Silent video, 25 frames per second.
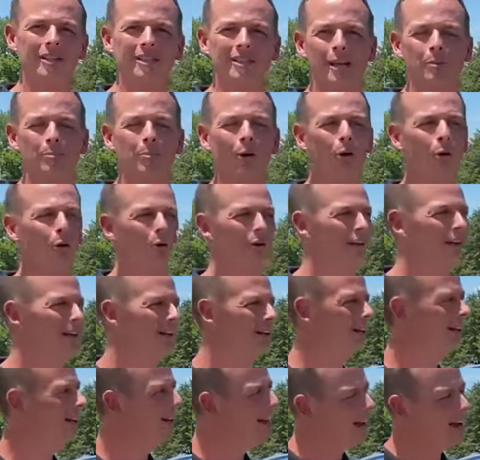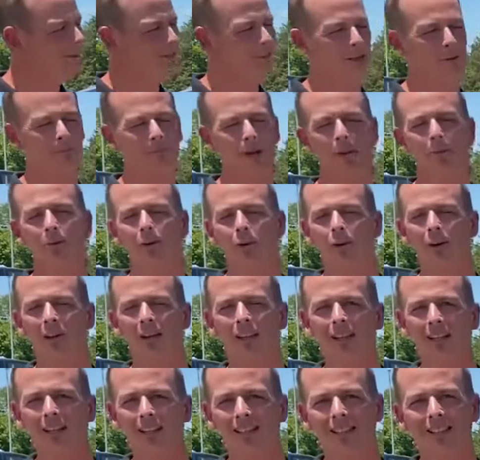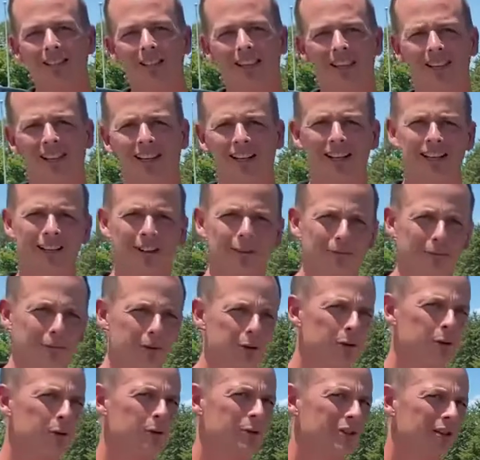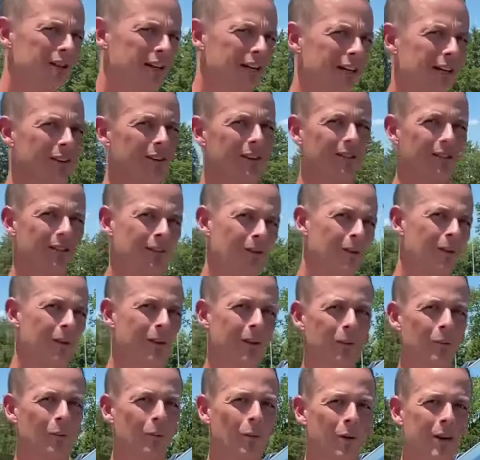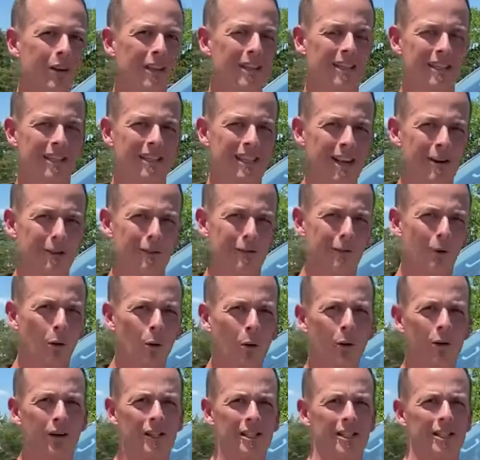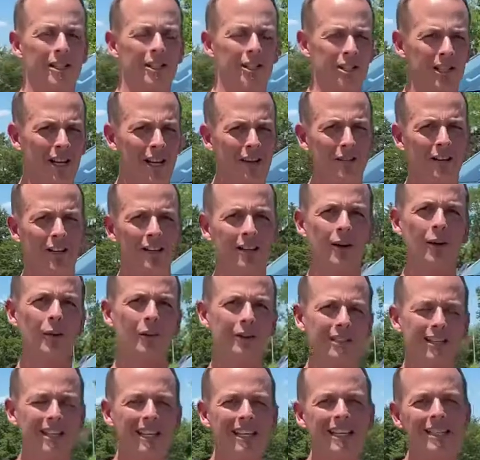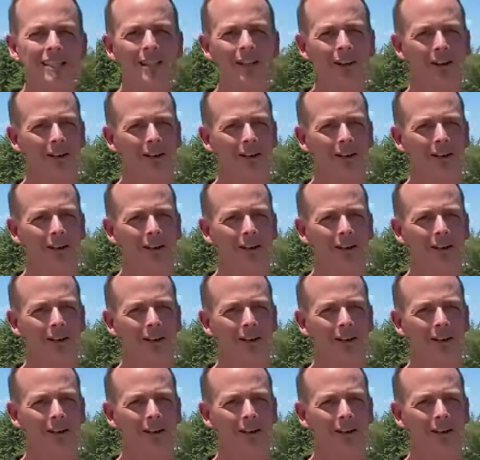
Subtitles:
thing pulled in, I've seen people looking at this thing like confused, like, what is that, a Ford? Is it a Chevy? No, it's a Nissan.